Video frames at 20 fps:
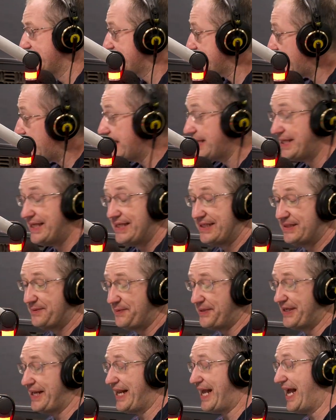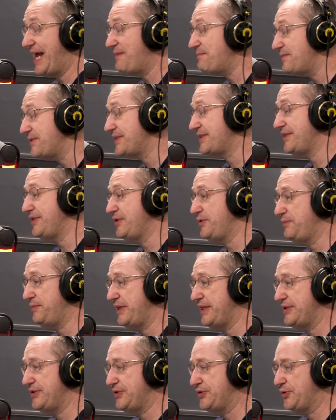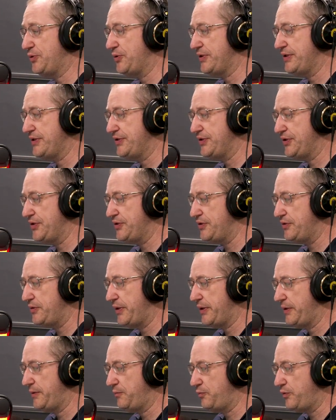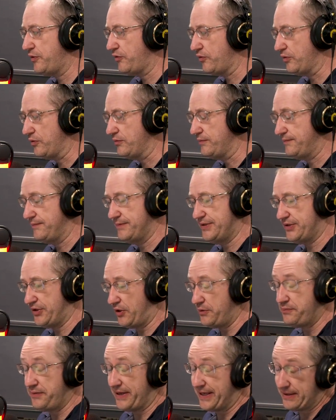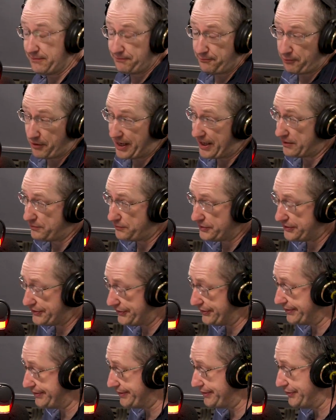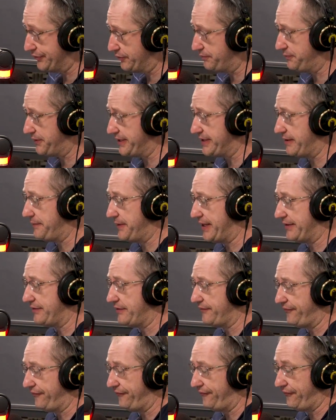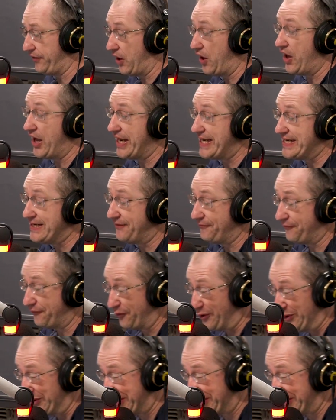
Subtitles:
Tahni, it's been an absolute pleasure talking to you. We're all so proud, and we certainly should be, about the Flying Fruit